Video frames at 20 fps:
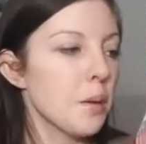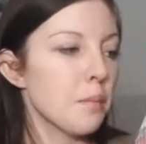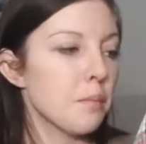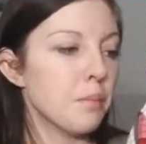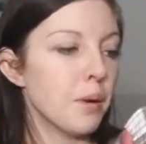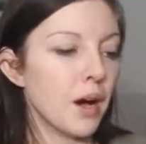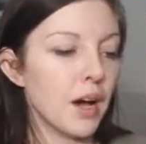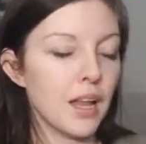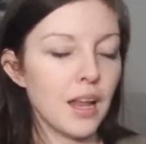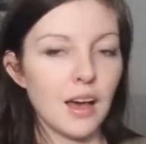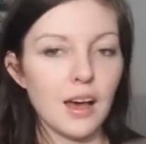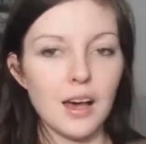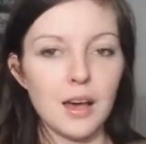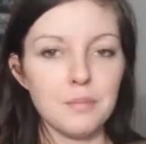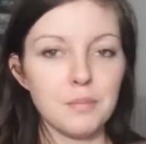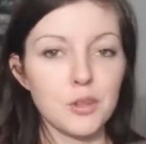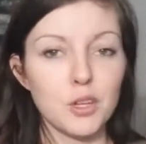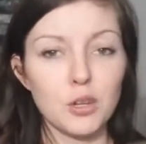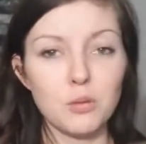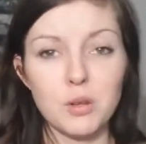But
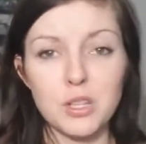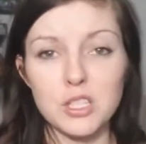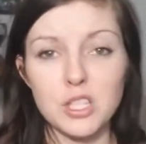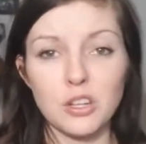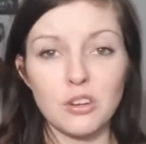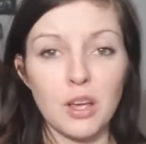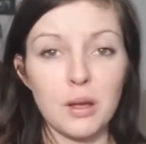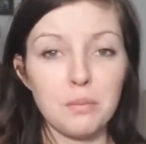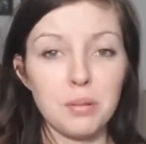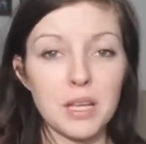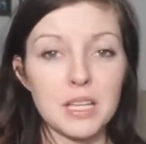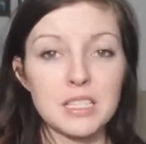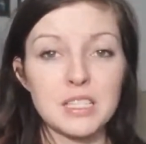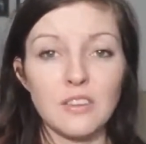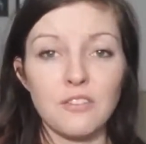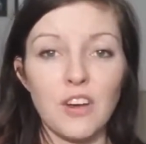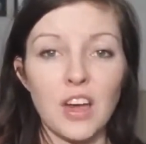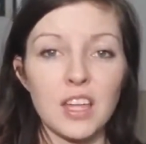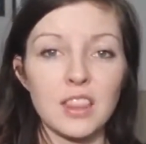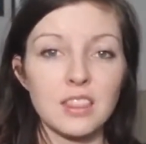Goodwill's a great place to
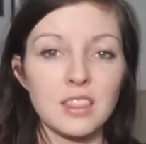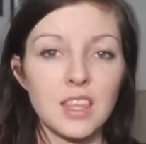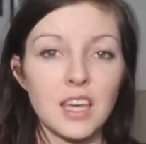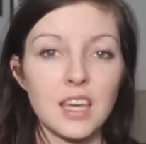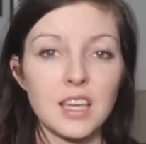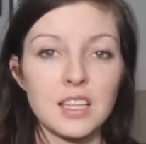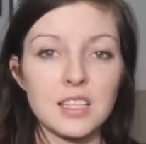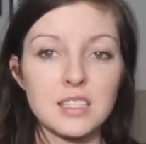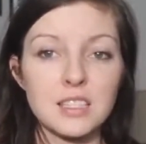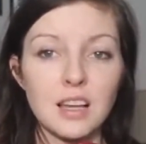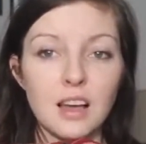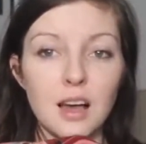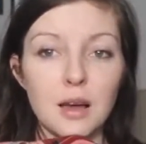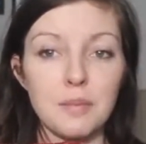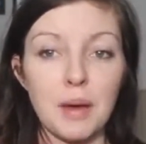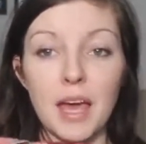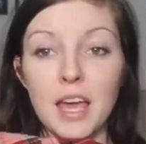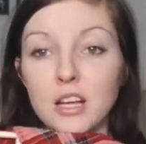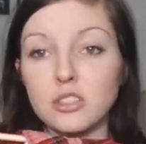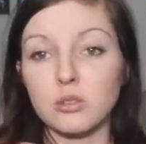find things. I
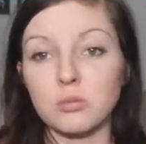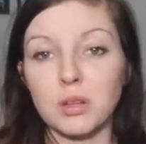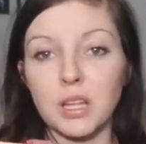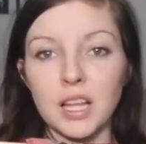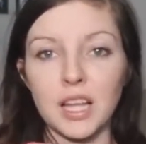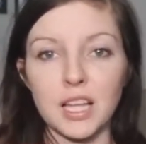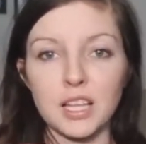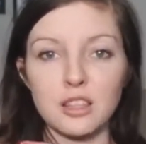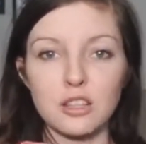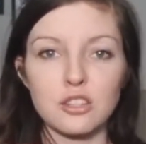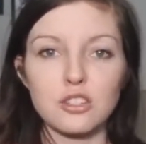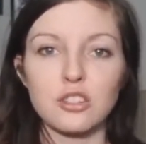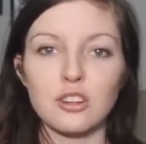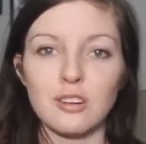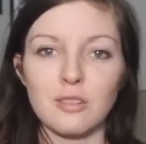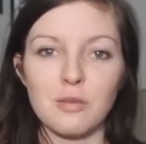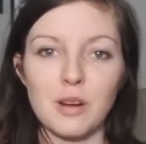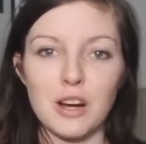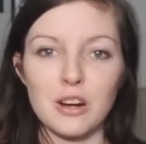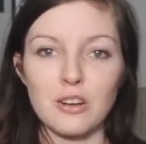actually really like this
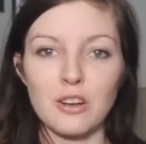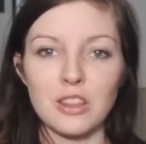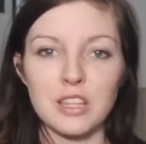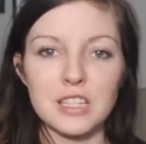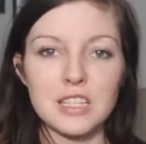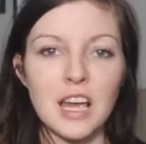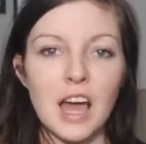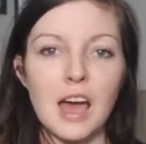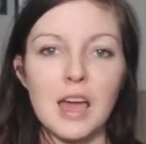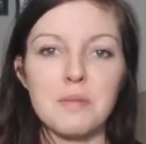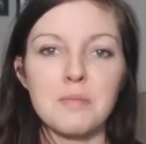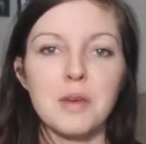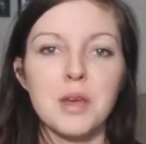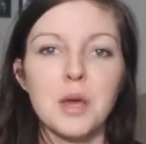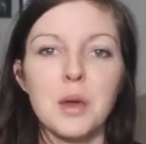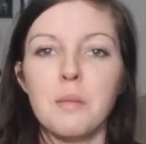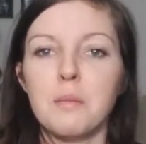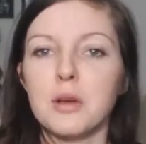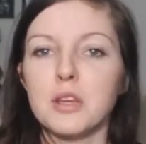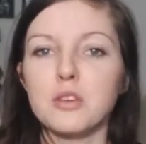shirt and wear it all the time.
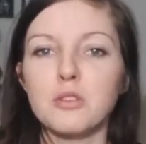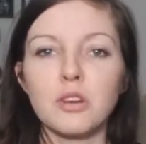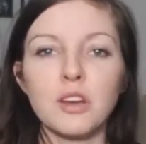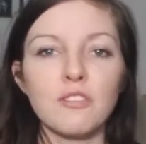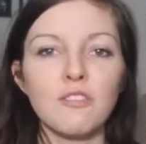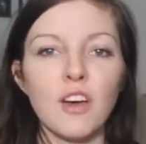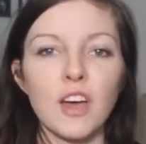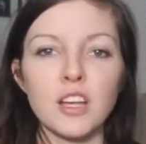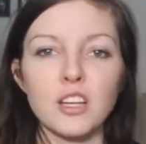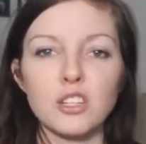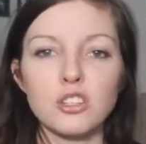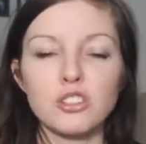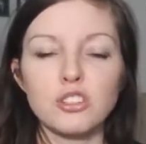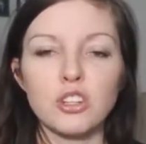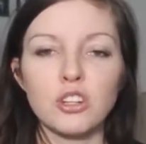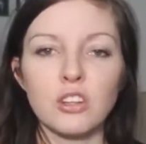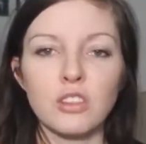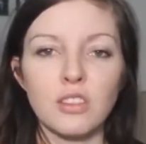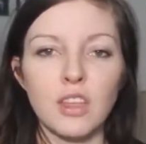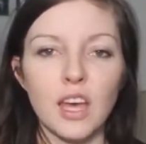But you could find a
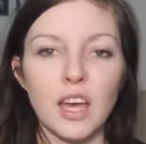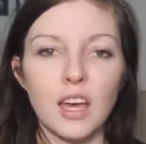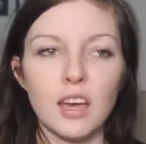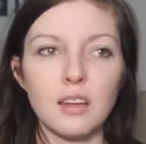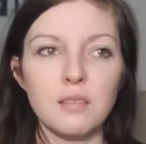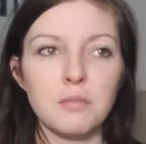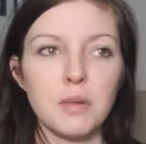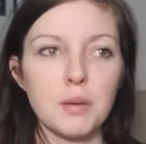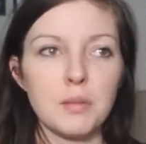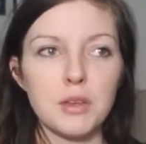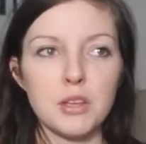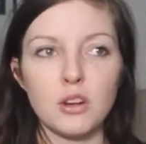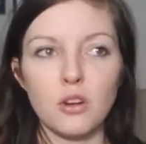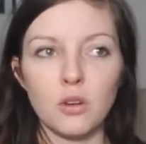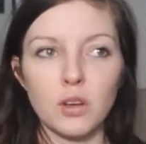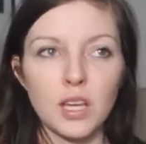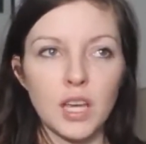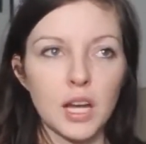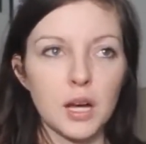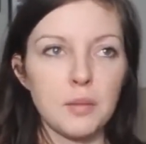shirt that maybe you
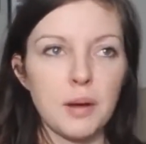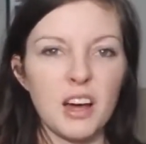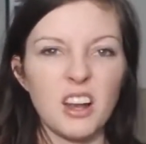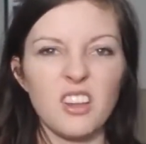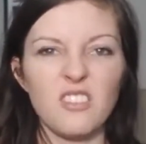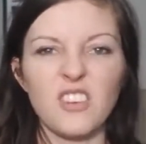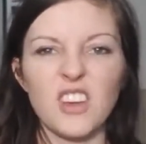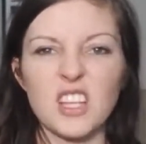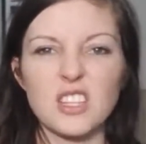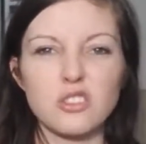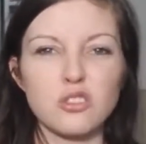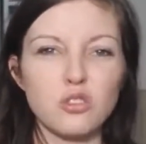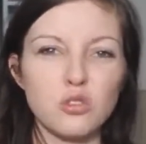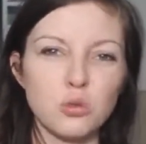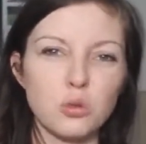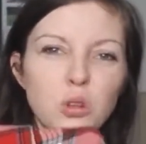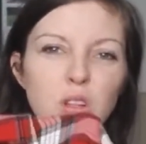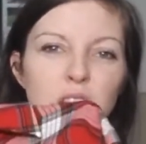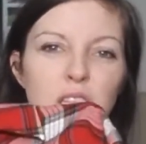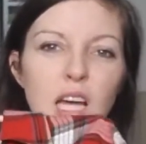don't care about if it gets
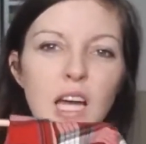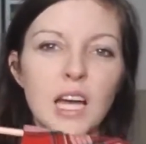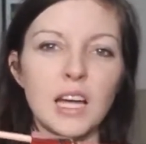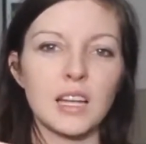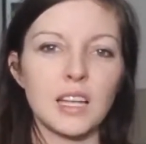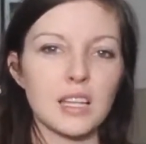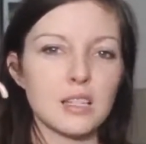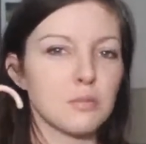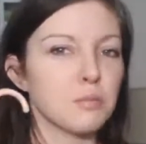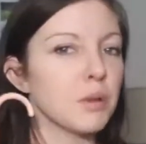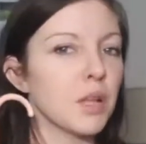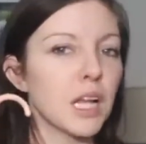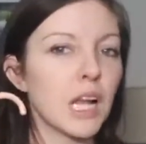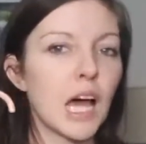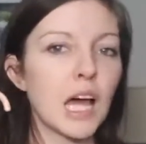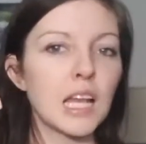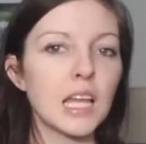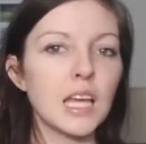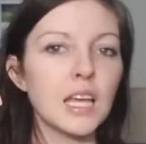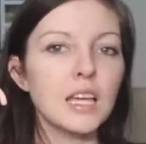drooled on, it gets blood
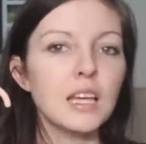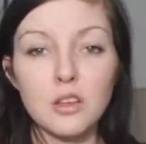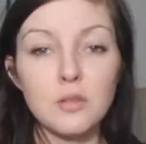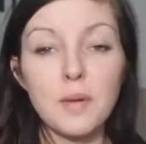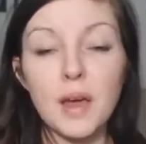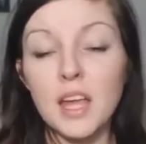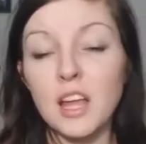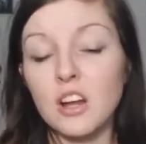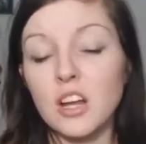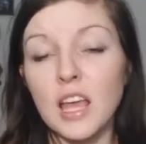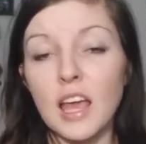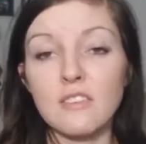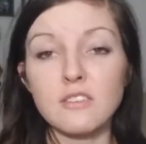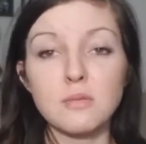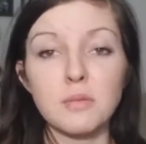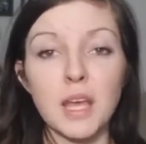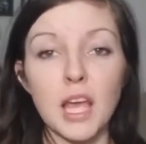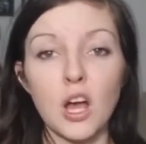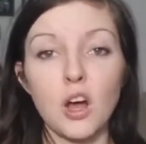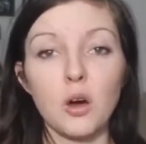on it. You might already have
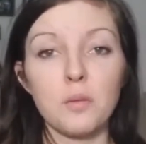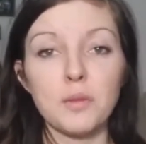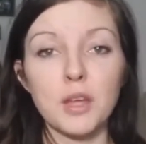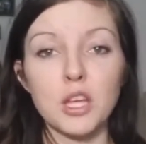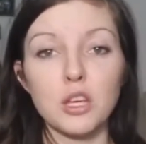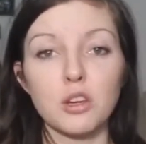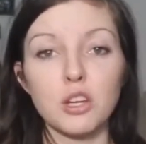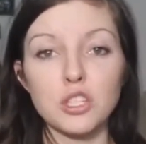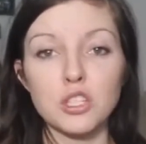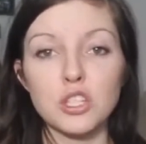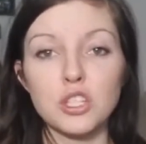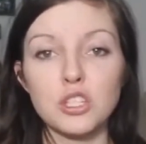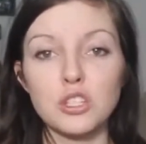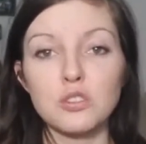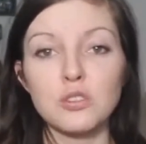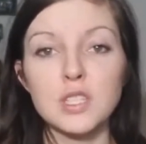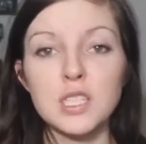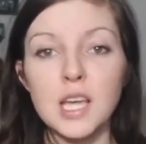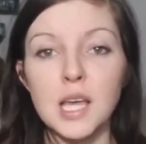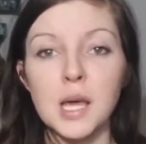something at home that you could just
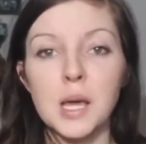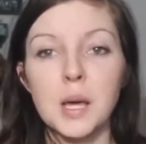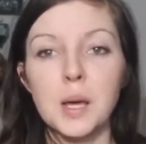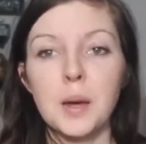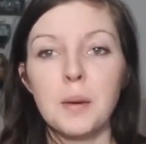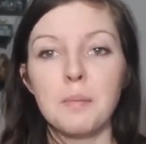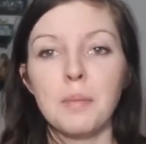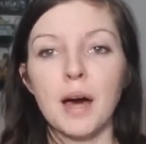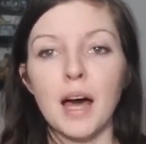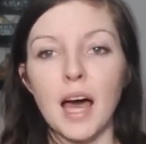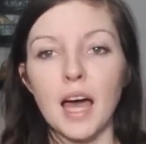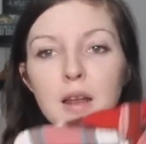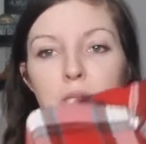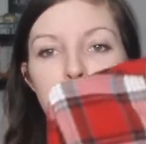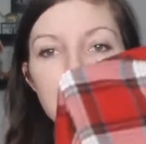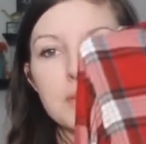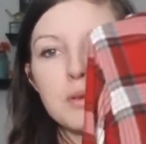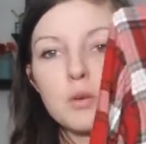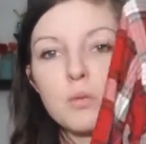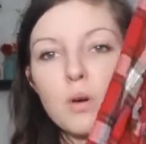use. But
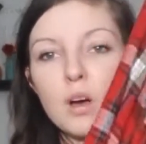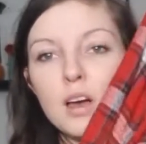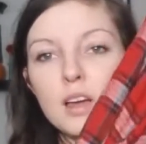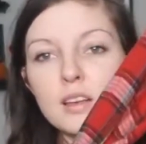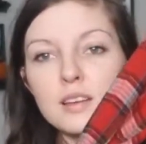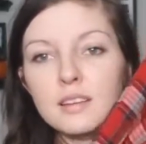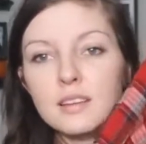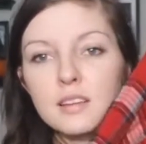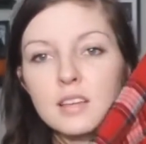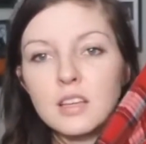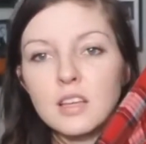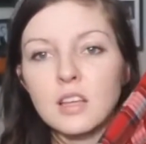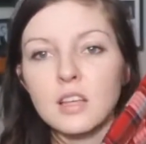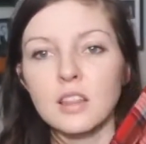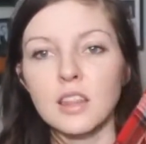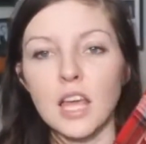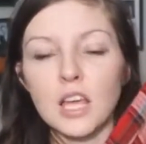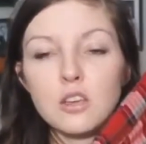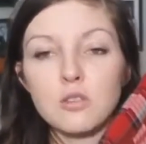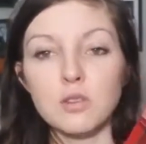item number one
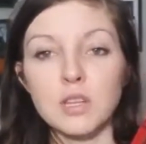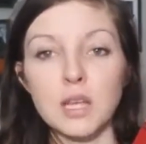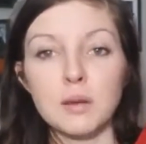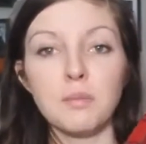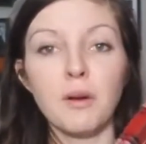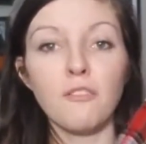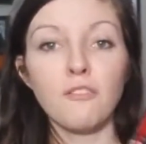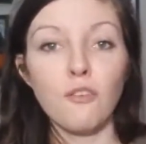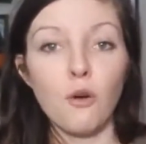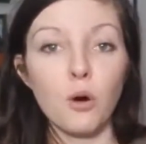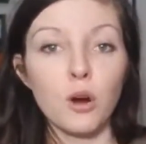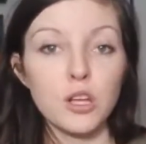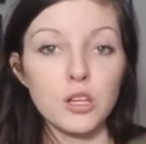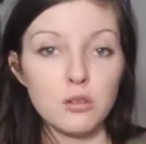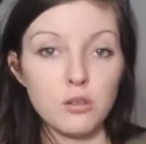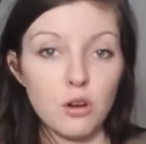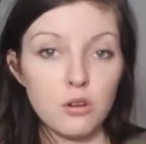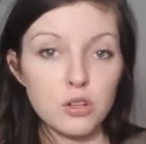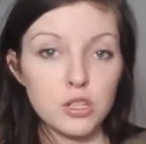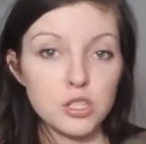that you need before
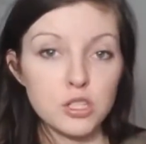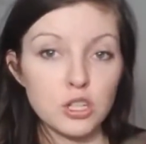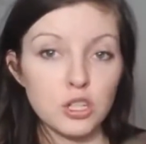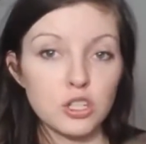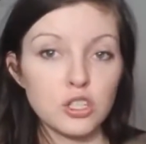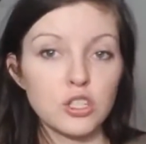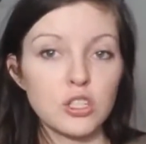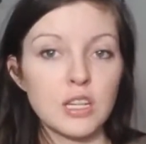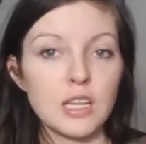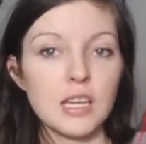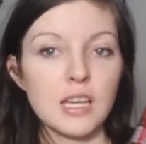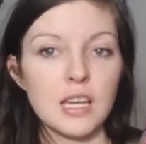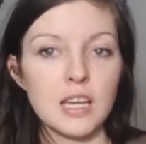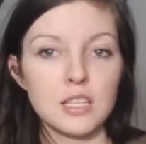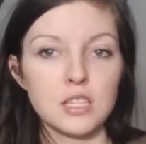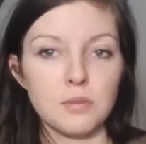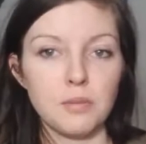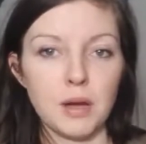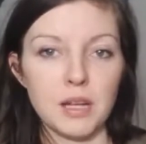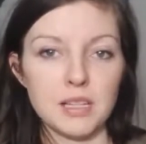you go to surgery
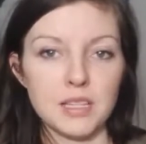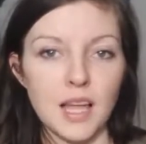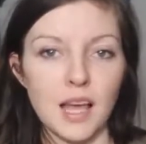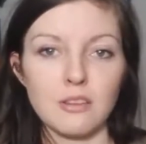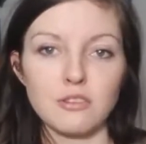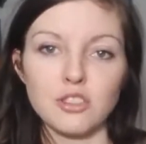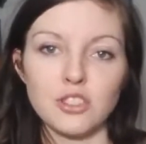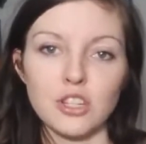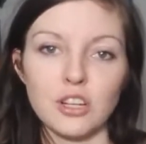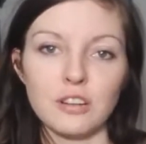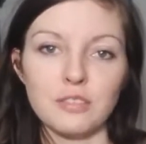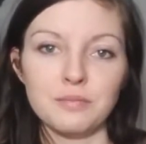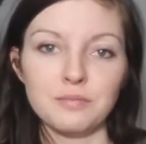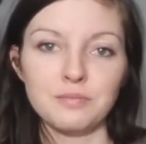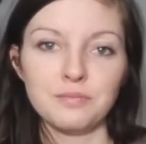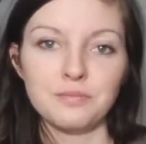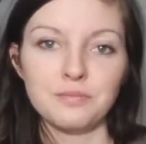is a button-down shirt.